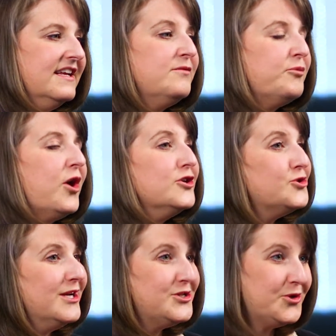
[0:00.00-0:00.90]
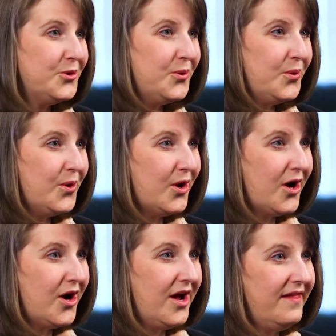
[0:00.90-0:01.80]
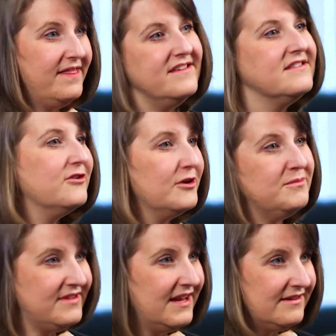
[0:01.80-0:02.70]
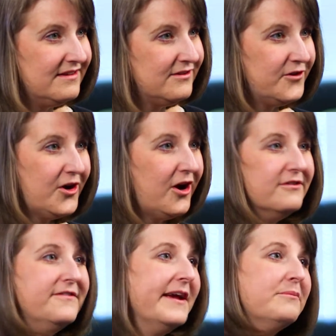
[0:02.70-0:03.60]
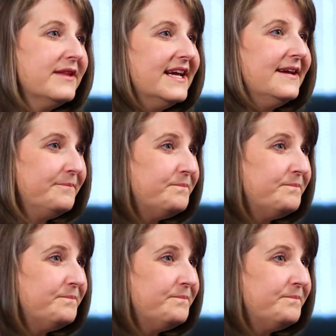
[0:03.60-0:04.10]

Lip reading: it's brought joy to this circumstances for our family.